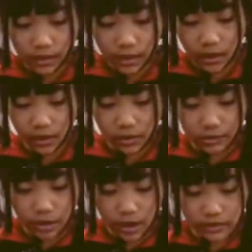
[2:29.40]
Harry
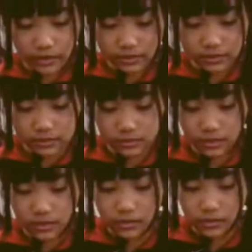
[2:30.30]
bought this
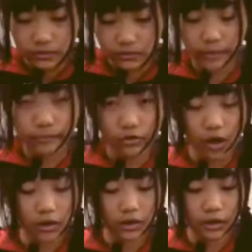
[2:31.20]
from the
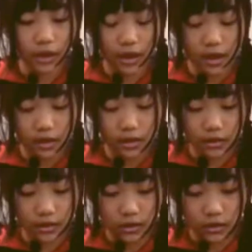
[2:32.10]
trolley
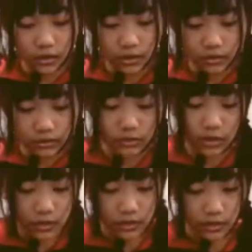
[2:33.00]
on
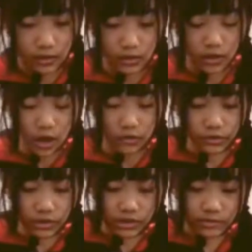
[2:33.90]
the
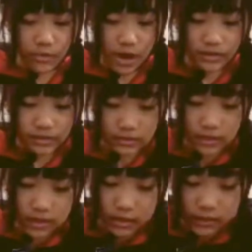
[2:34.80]
Hogwarts Express
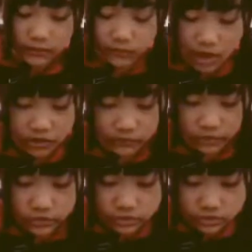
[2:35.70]
and
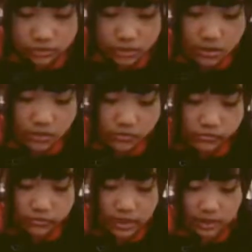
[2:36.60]
Philosopher's
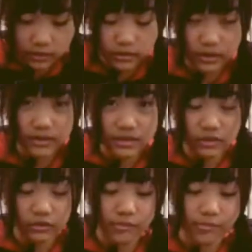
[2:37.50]
Stone. Technically, he
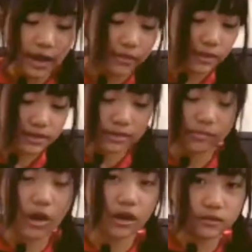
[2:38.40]
didn't only buy this, he
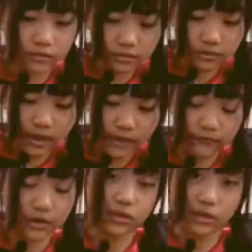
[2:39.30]
bought
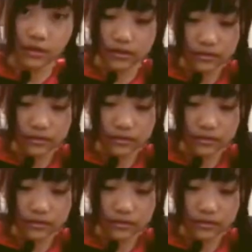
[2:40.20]
everything.